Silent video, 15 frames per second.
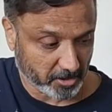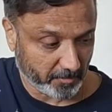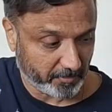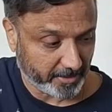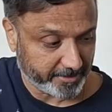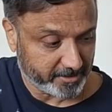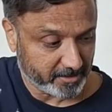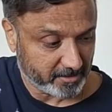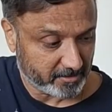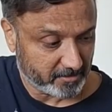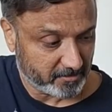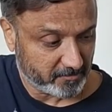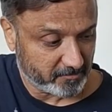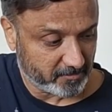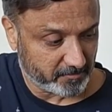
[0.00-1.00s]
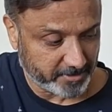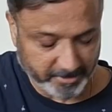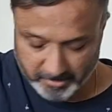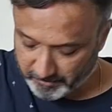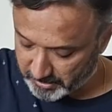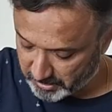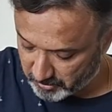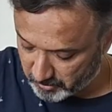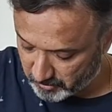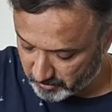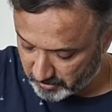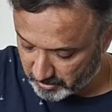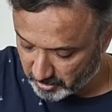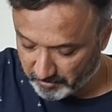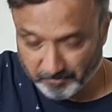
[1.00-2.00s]
top line will be a number 2
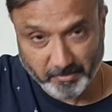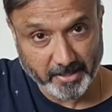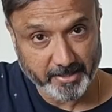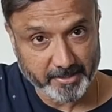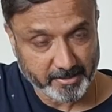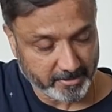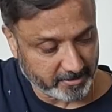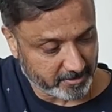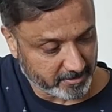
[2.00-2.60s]
on my